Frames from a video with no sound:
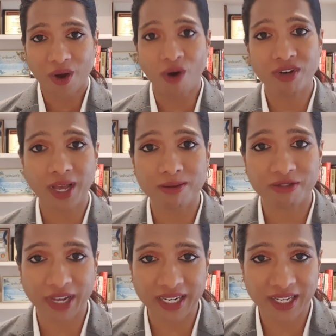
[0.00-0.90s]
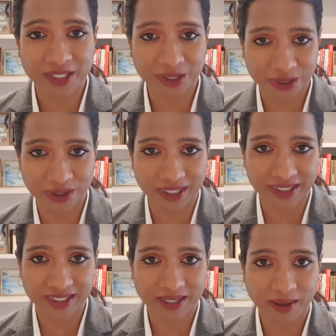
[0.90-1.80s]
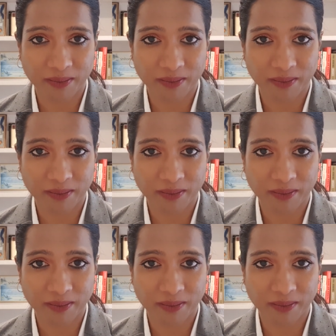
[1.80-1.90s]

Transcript: overcome failure as a student.